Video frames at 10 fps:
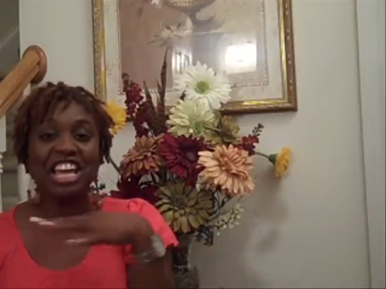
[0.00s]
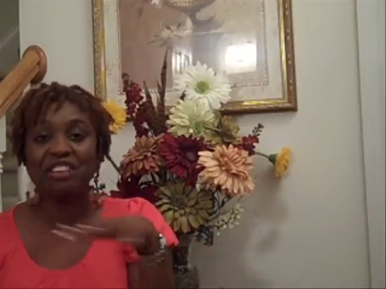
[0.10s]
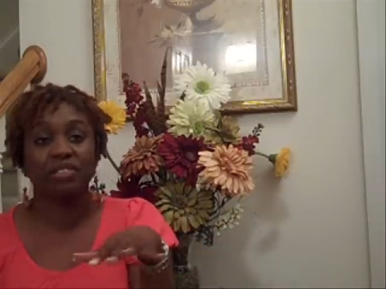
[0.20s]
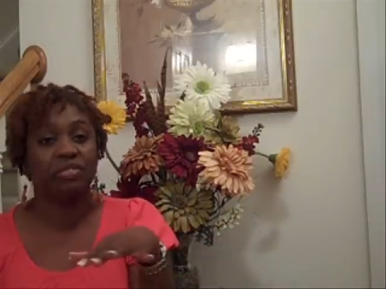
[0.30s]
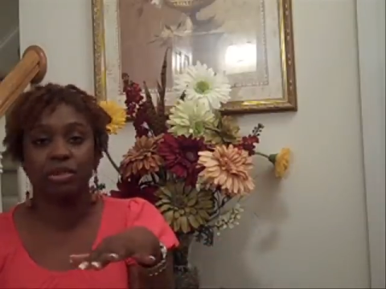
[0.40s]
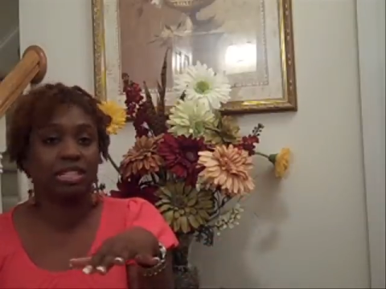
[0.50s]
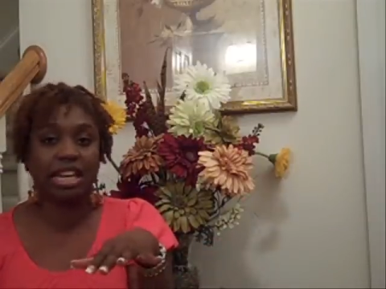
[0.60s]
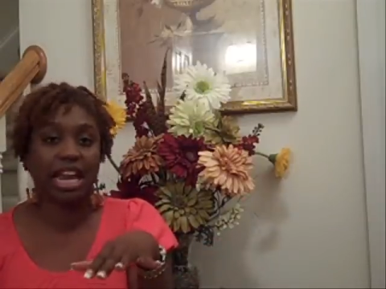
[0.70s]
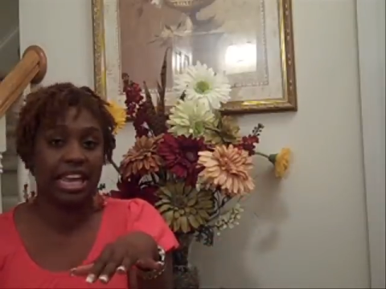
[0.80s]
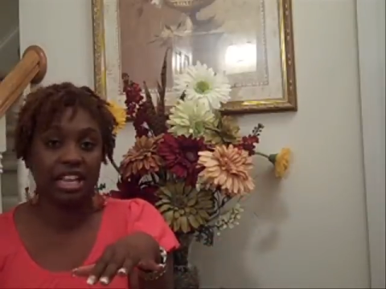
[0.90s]
Even if it
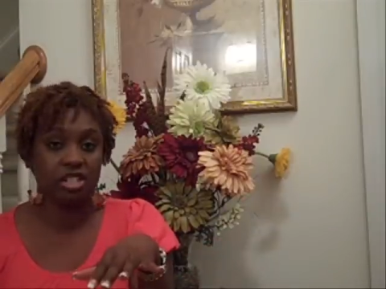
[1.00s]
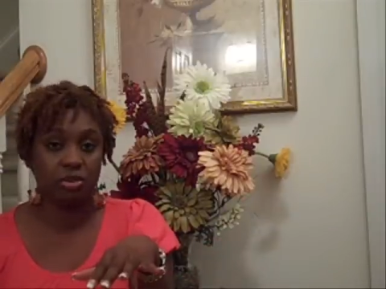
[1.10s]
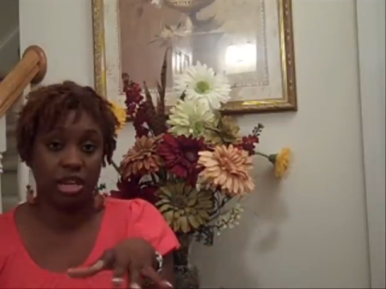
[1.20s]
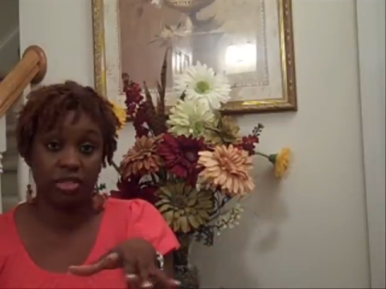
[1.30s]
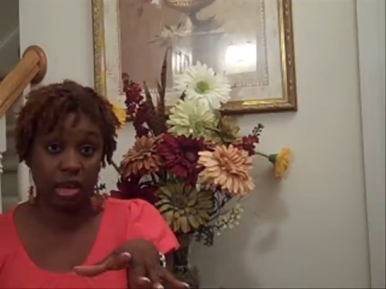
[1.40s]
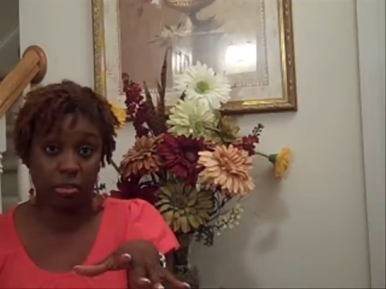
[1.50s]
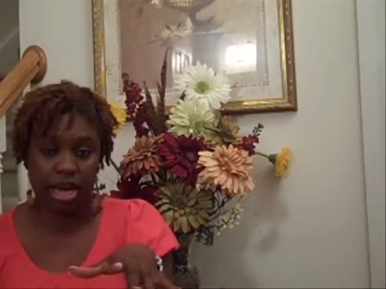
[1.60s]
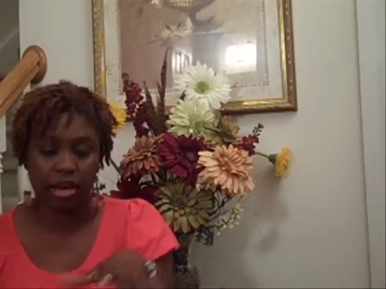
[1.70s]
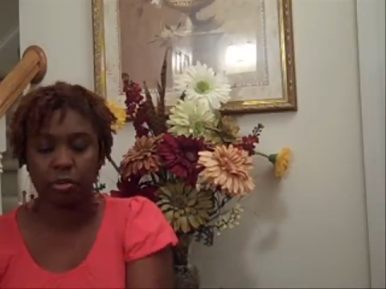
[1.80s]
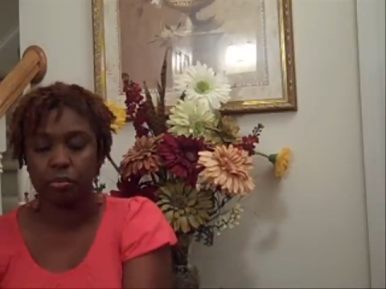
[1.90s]
wasn't I can't do anything
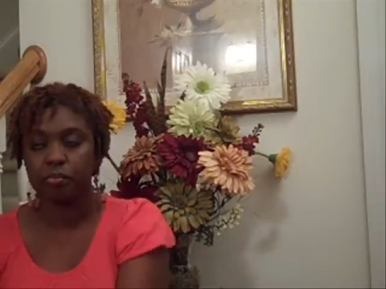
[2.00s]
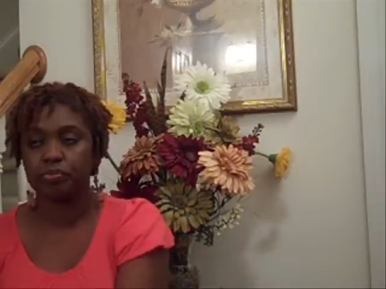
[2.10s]
about it.